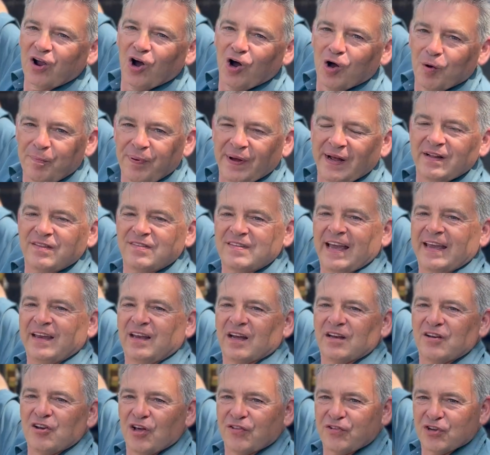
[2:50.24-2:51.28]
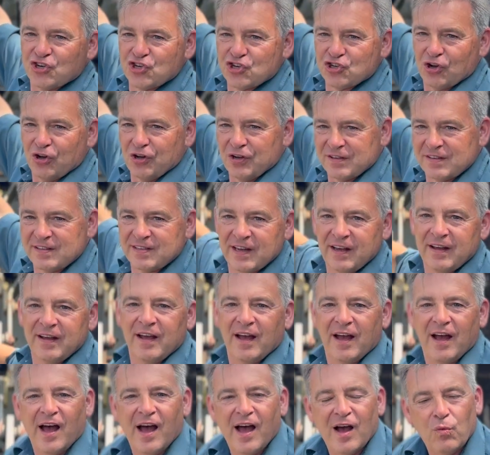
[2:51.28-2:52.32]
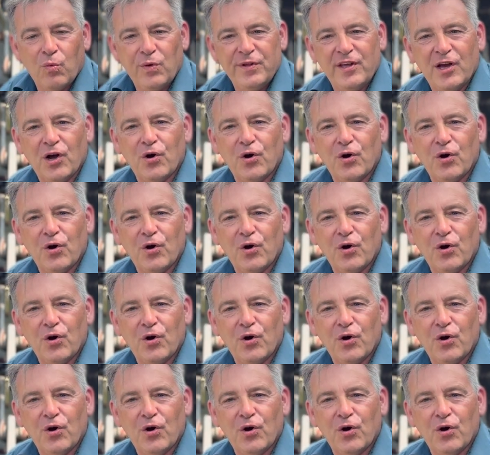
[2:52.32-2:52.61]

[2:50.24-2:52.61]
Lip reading: up and take another shot. With the